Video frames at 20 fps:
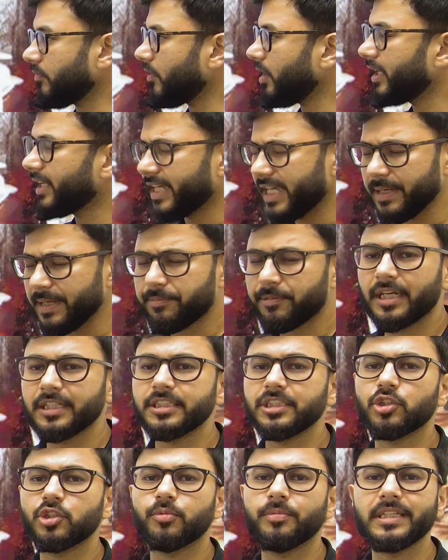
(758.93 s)
keep
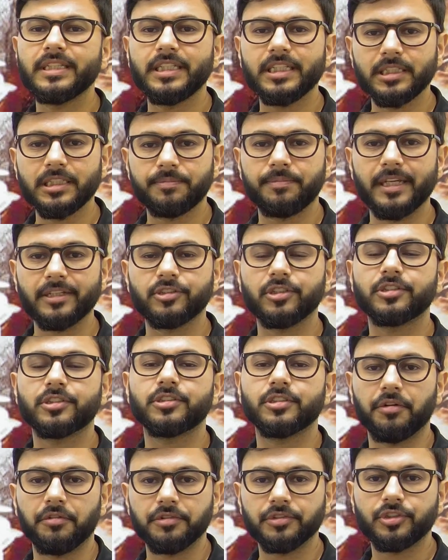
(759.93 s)
consuming these basic
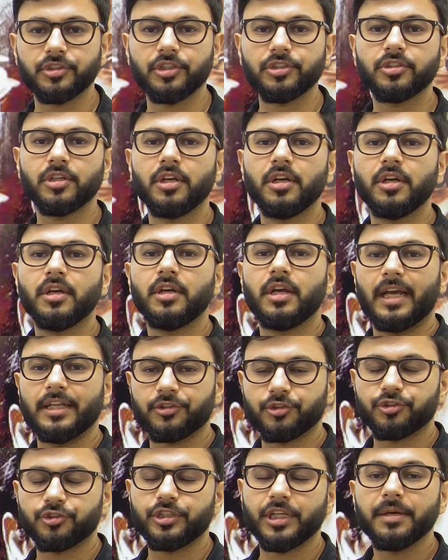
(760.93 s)
services at the
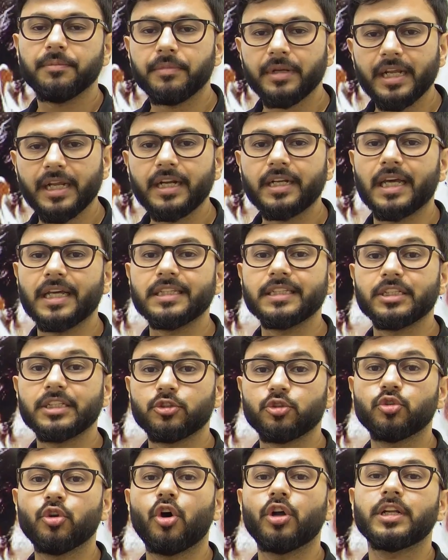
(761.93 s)
same rate and they do
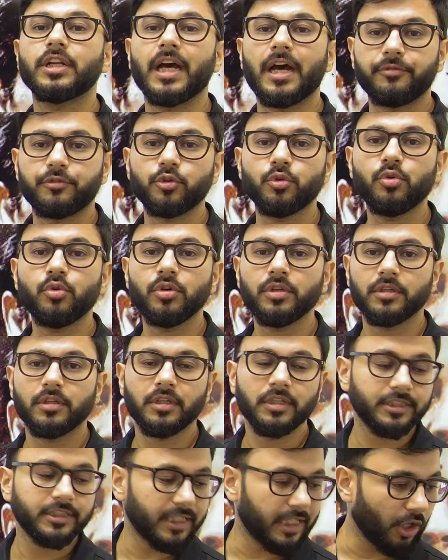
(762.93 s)
not have to
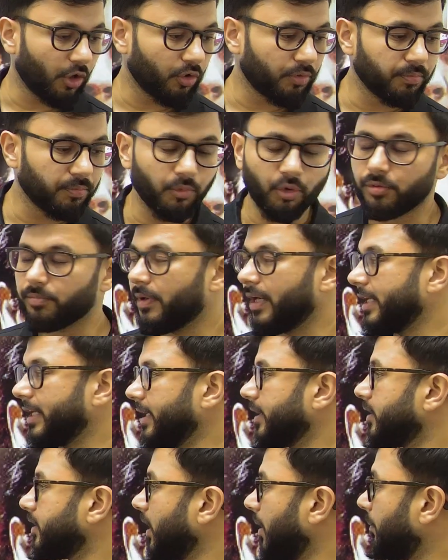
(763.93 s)
shell out more money.
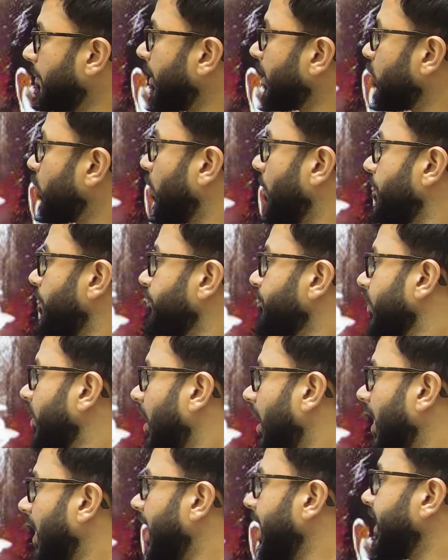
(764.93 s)
Number two,
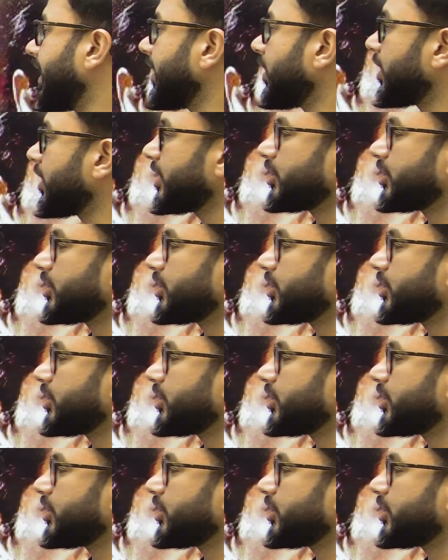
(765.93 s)
higher interest